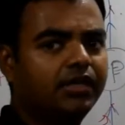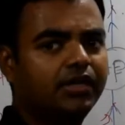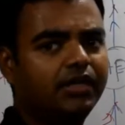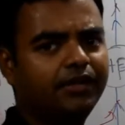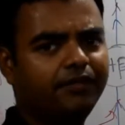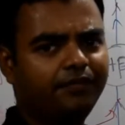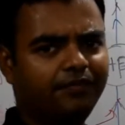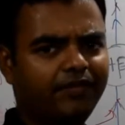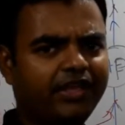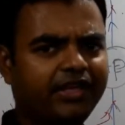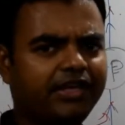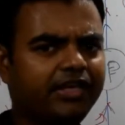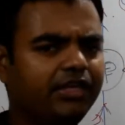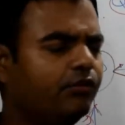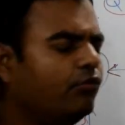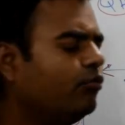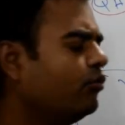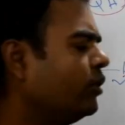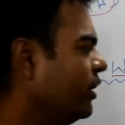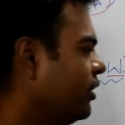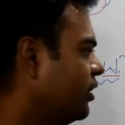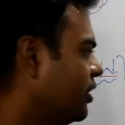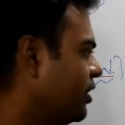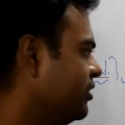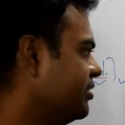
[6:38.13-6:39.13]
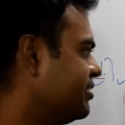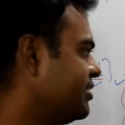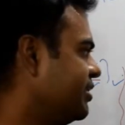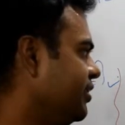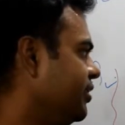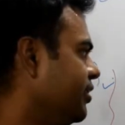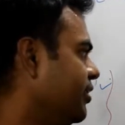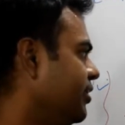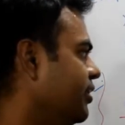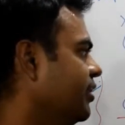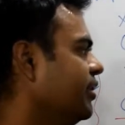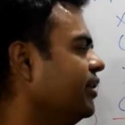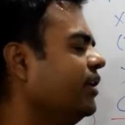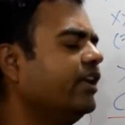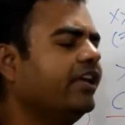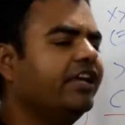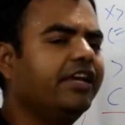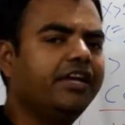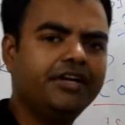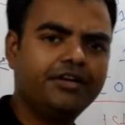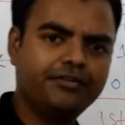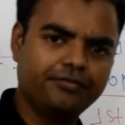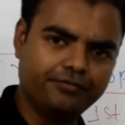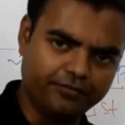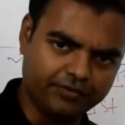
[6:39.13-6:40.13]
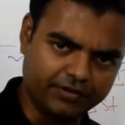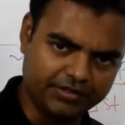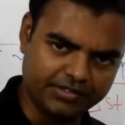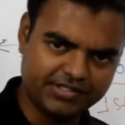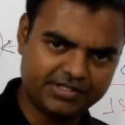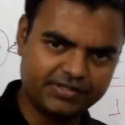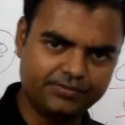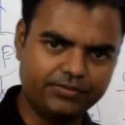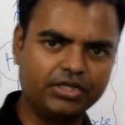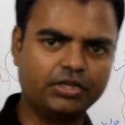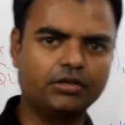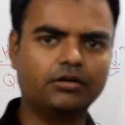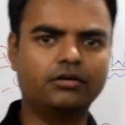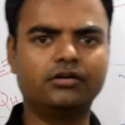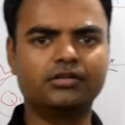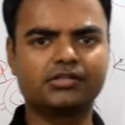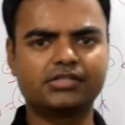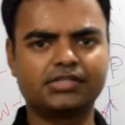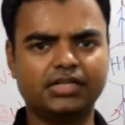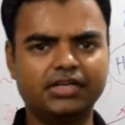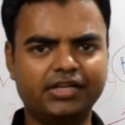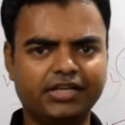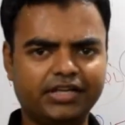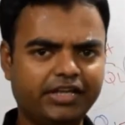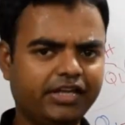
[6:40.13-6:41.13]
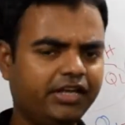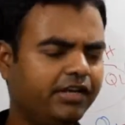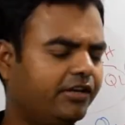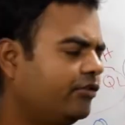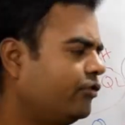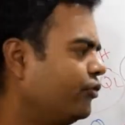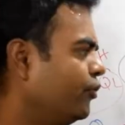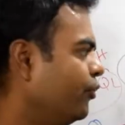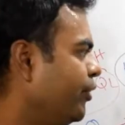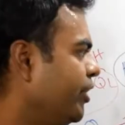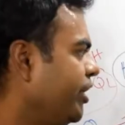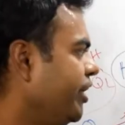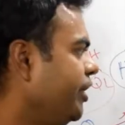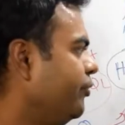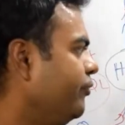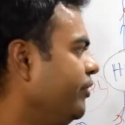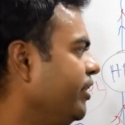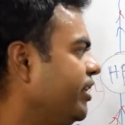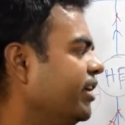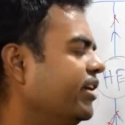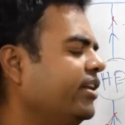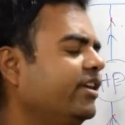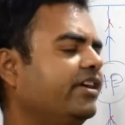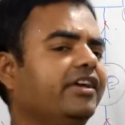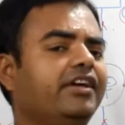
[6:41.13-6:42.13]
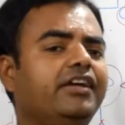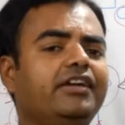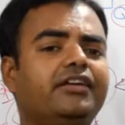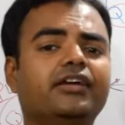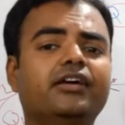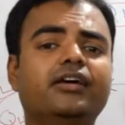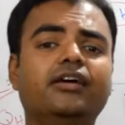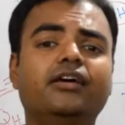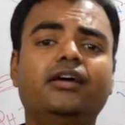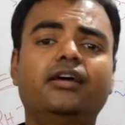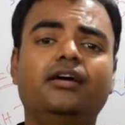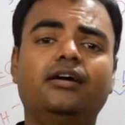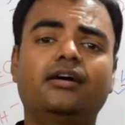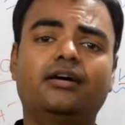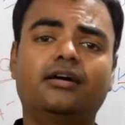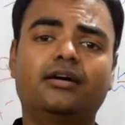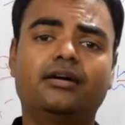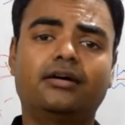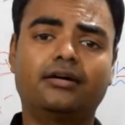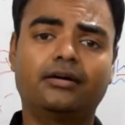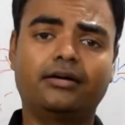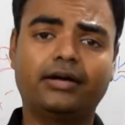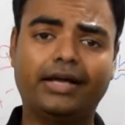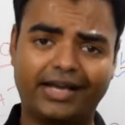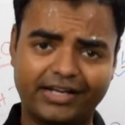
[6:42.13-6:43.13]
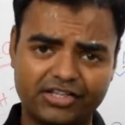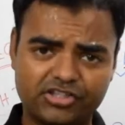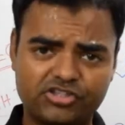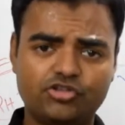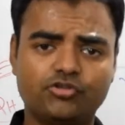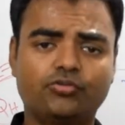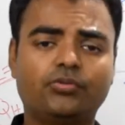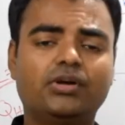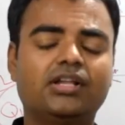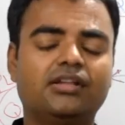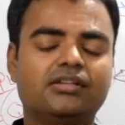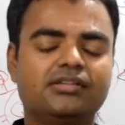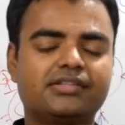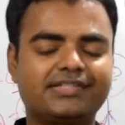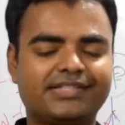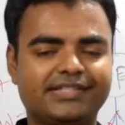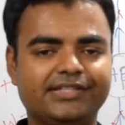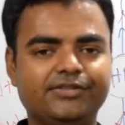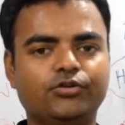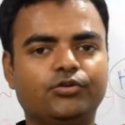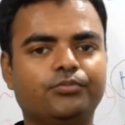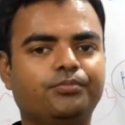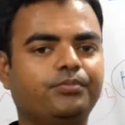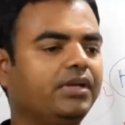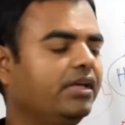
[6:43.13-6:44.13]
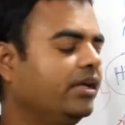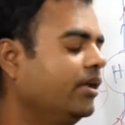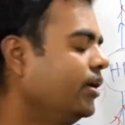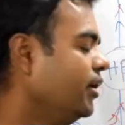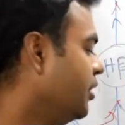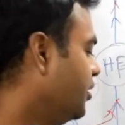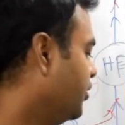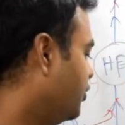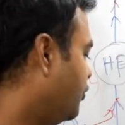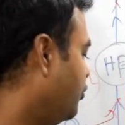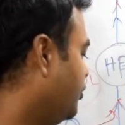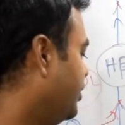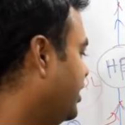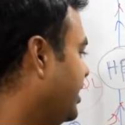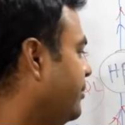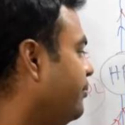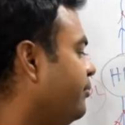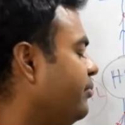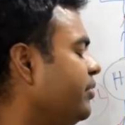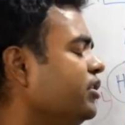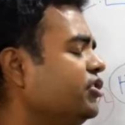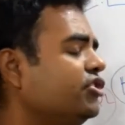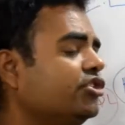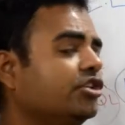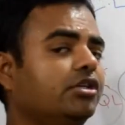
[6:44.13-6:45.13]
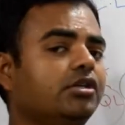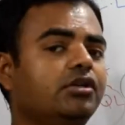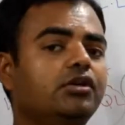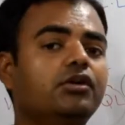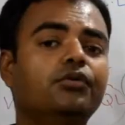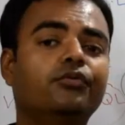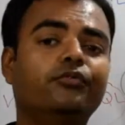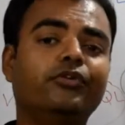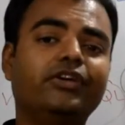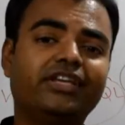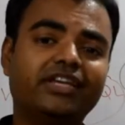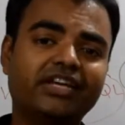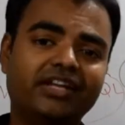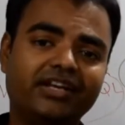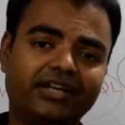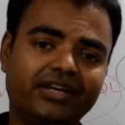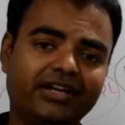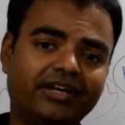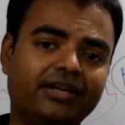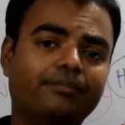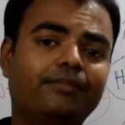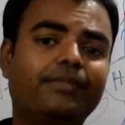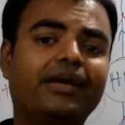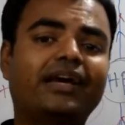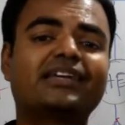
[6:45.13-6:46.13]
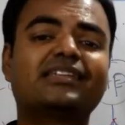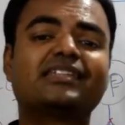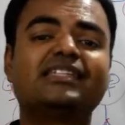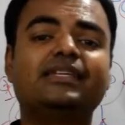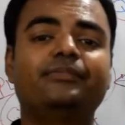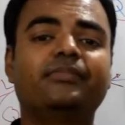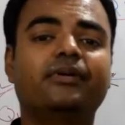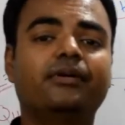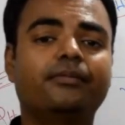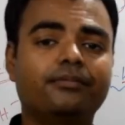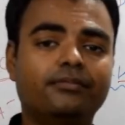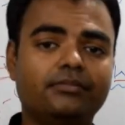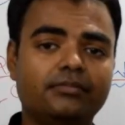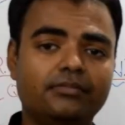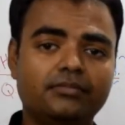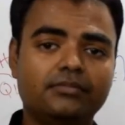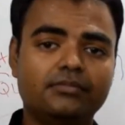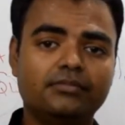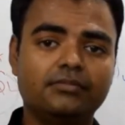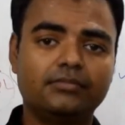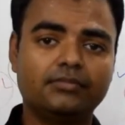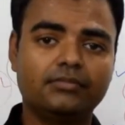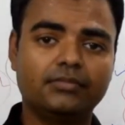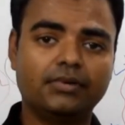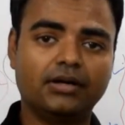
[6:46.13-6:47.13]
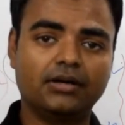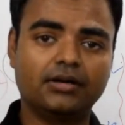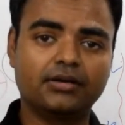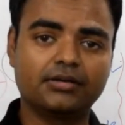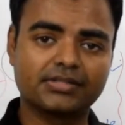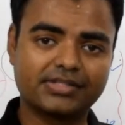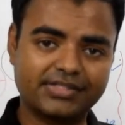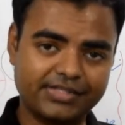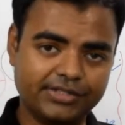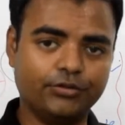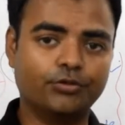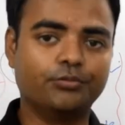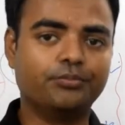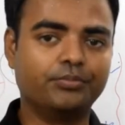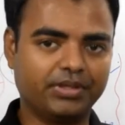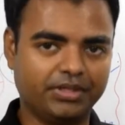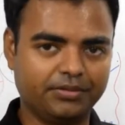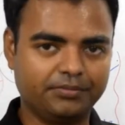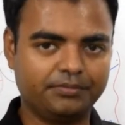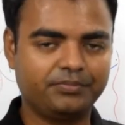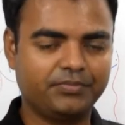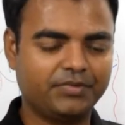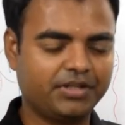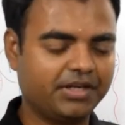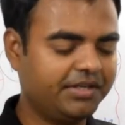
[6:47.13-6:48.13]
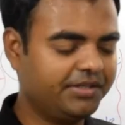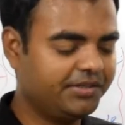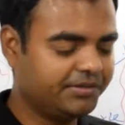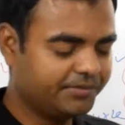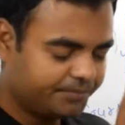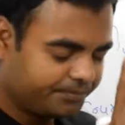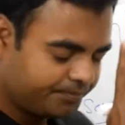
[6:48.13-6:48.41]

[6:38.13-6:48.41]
then you can consider heat first, because through heat we can get actual COP, through temperature we can get maximum COP, right?